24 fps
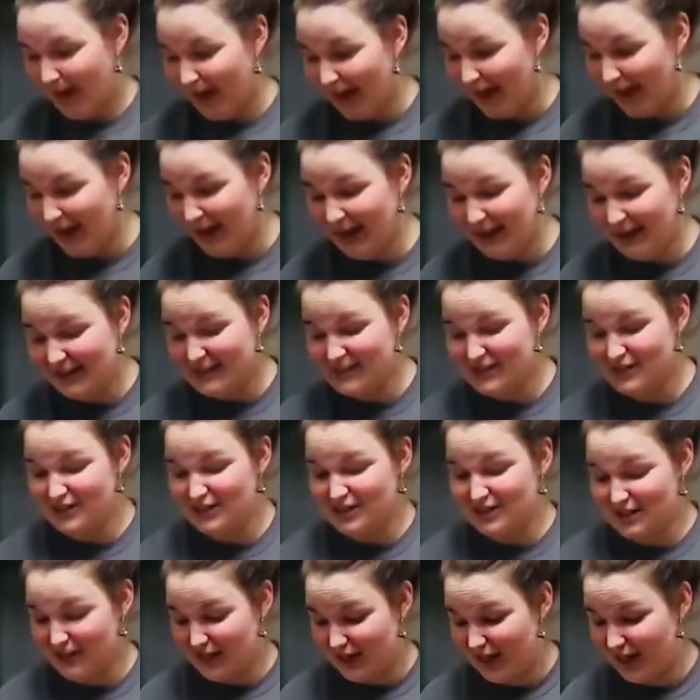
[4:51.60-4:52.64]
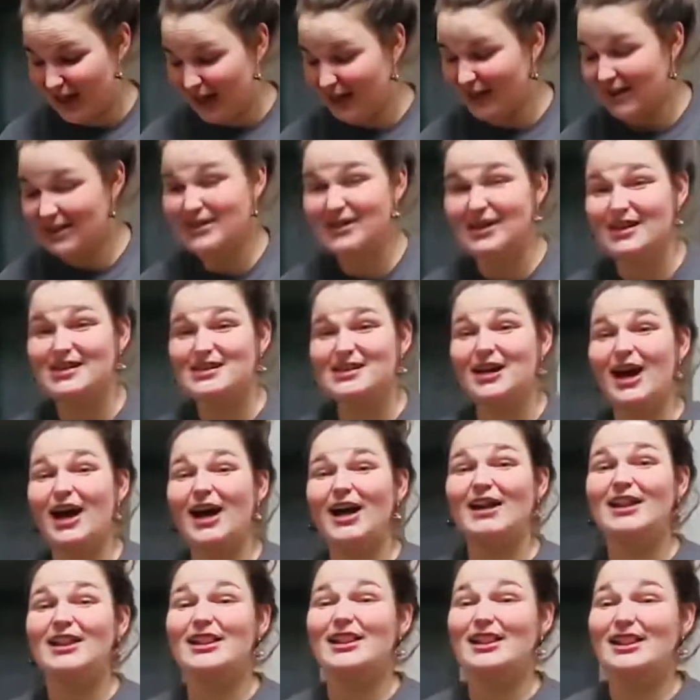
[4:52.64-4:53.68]
He is just thinking this is
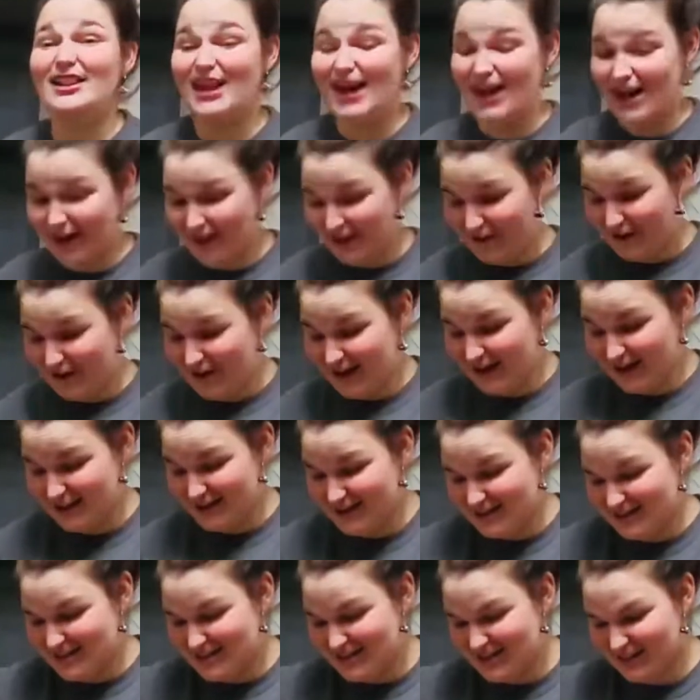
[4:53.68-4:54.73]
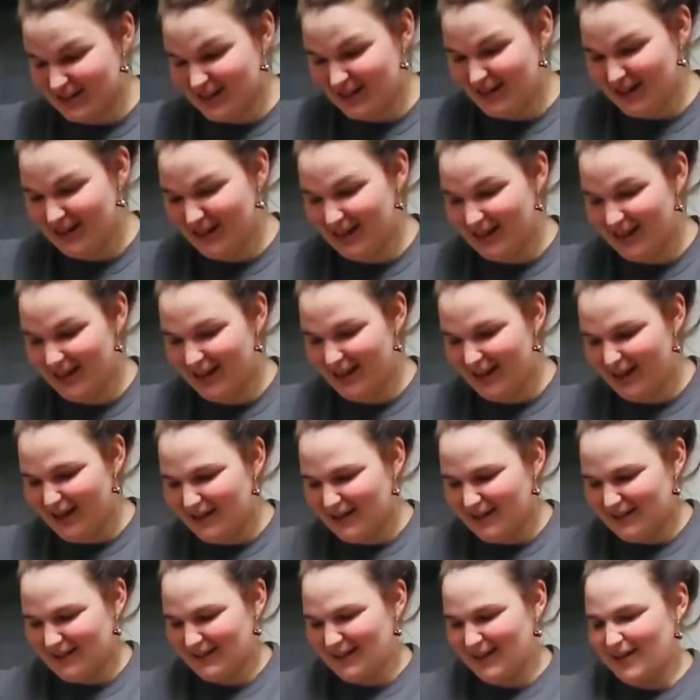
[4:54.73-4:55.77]
hilarious.
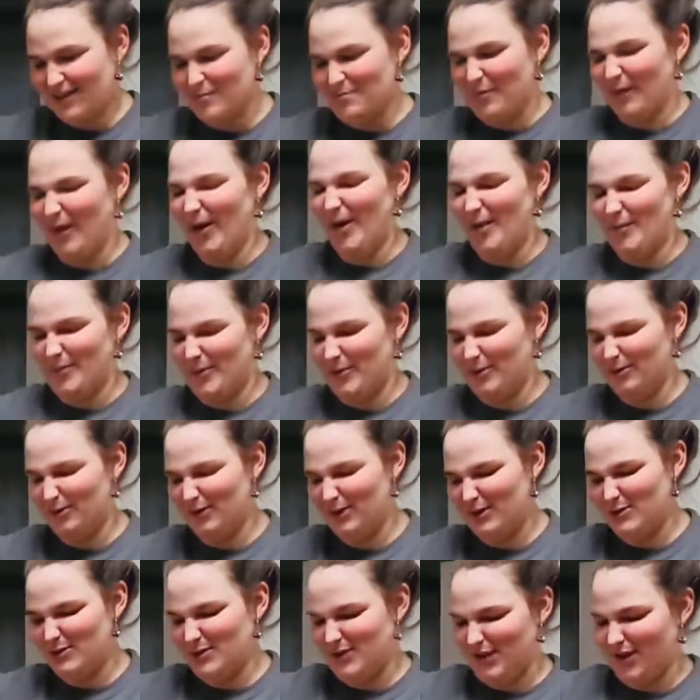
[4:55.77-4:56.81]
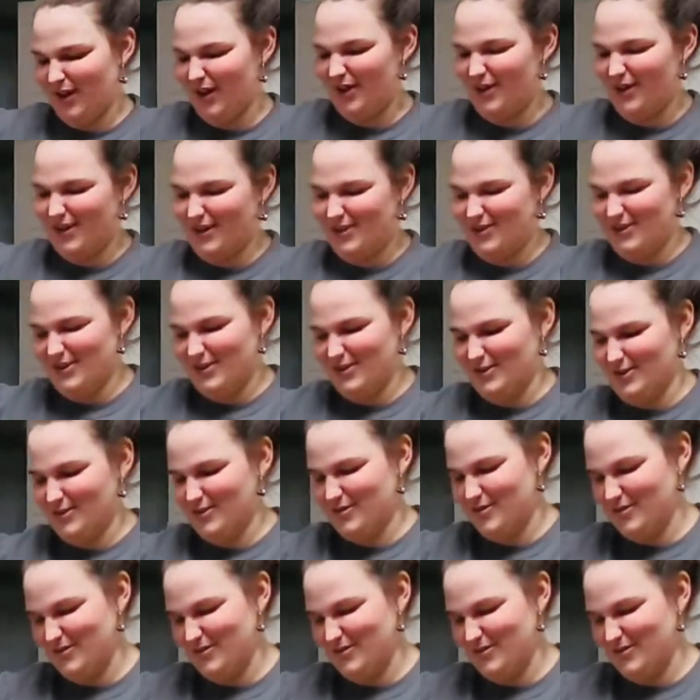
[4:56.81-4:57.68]
It's like, Bob, who are you talking to?